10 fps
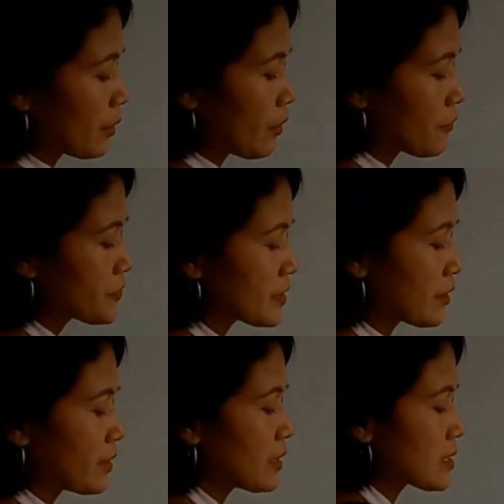of
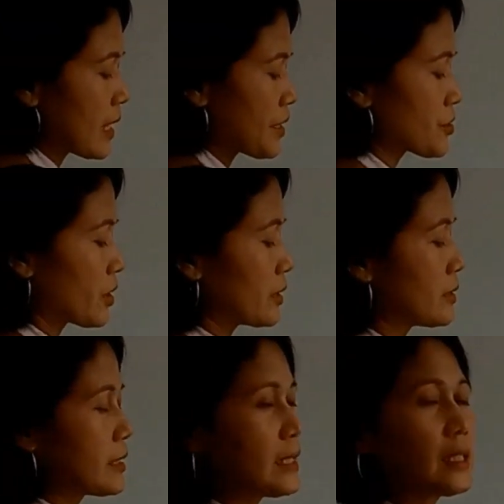
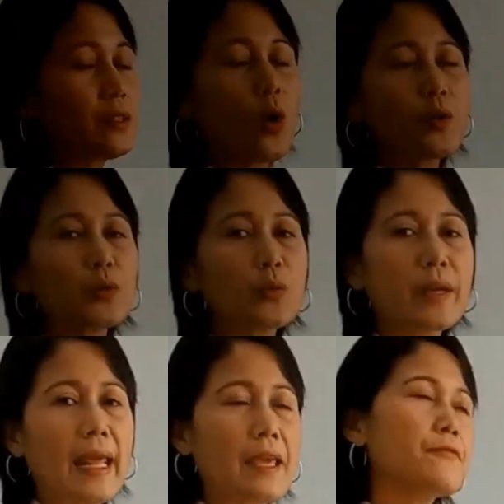sterilization in an
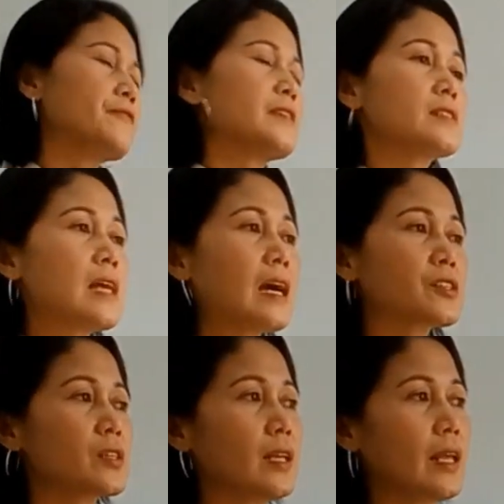autoclave is
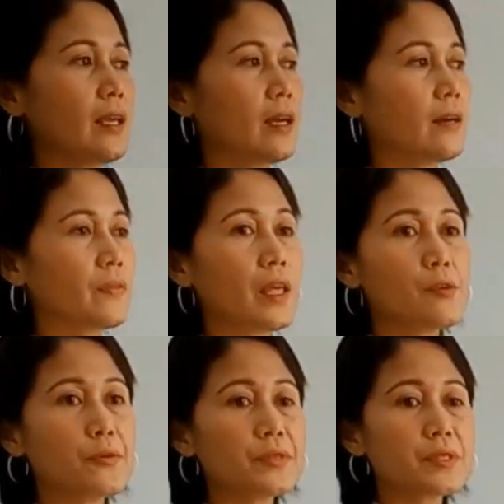actually the
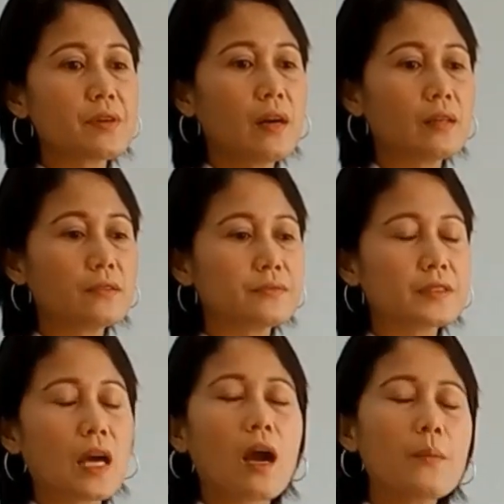use of
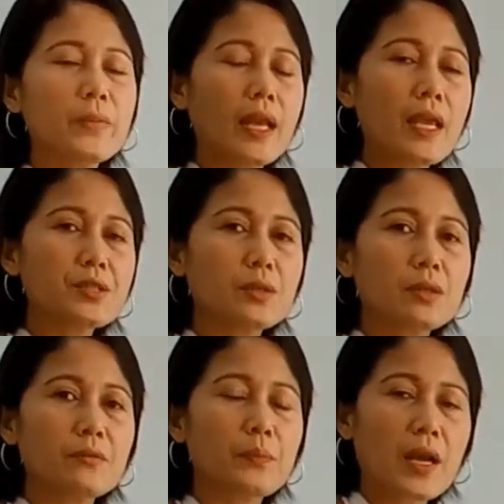the combination
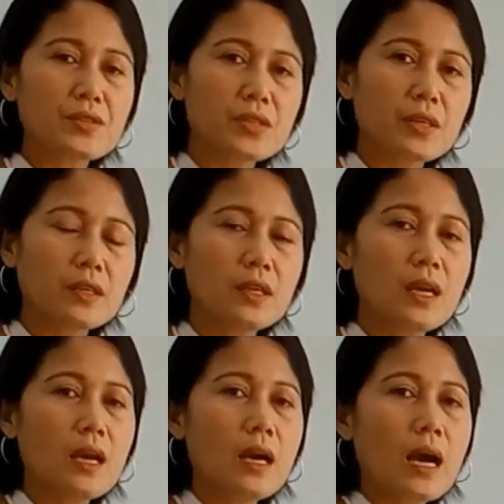of pressure
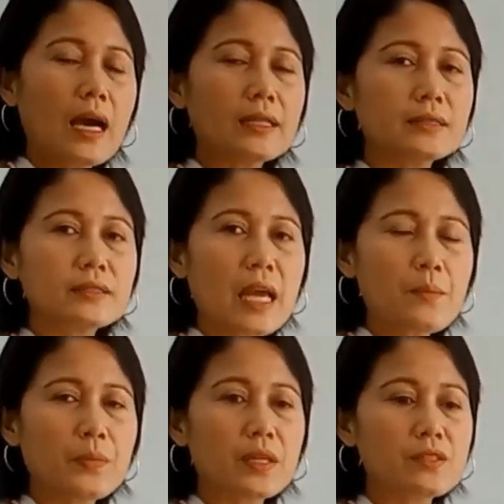and
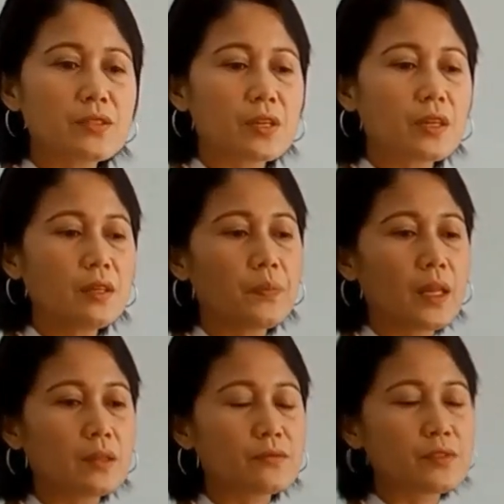temperature
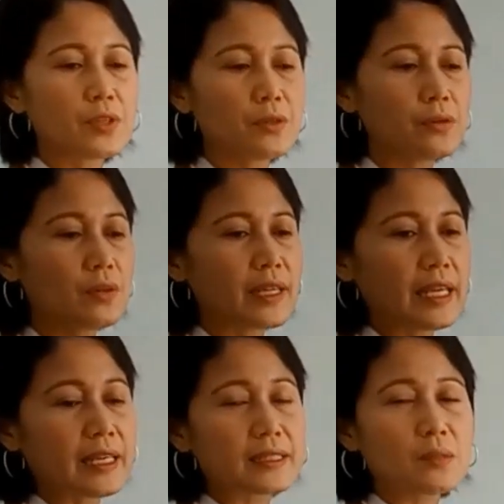to
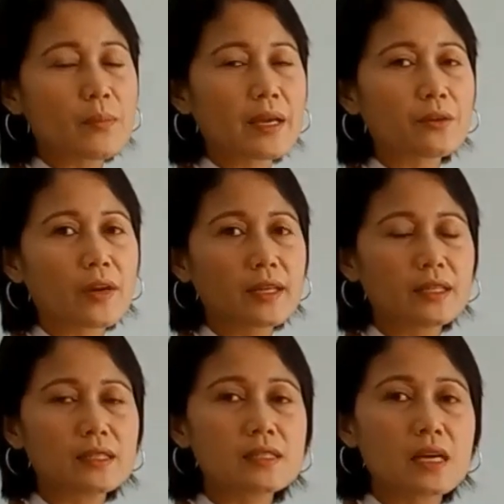kill
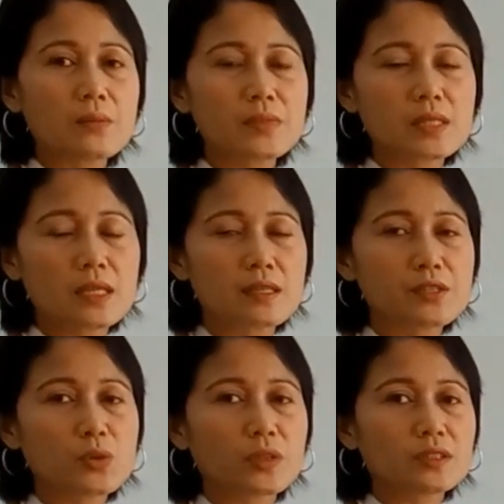microorganisms in a
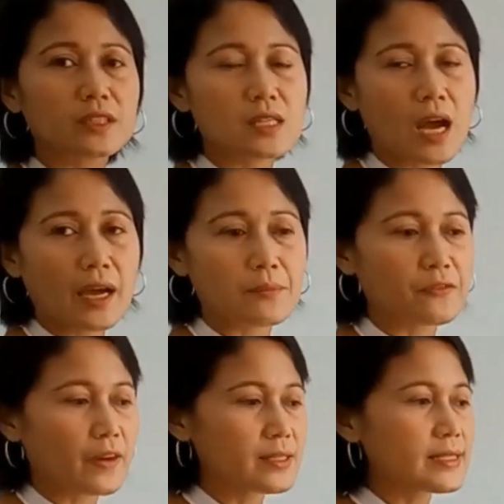shorter time.
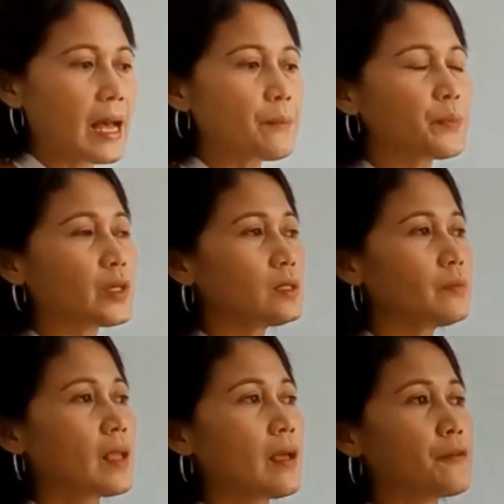For
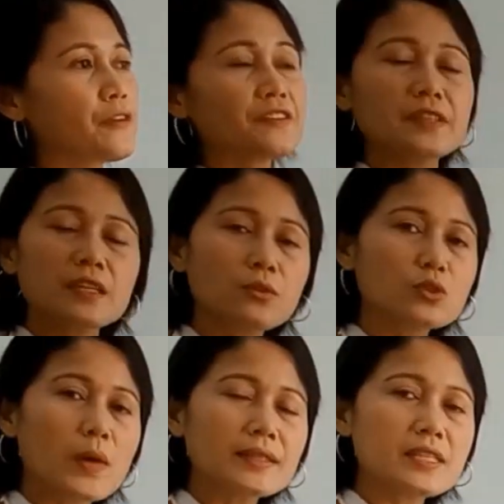example, 15 to
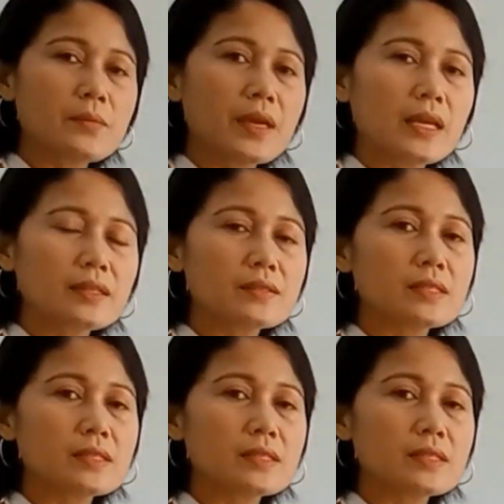20 minutes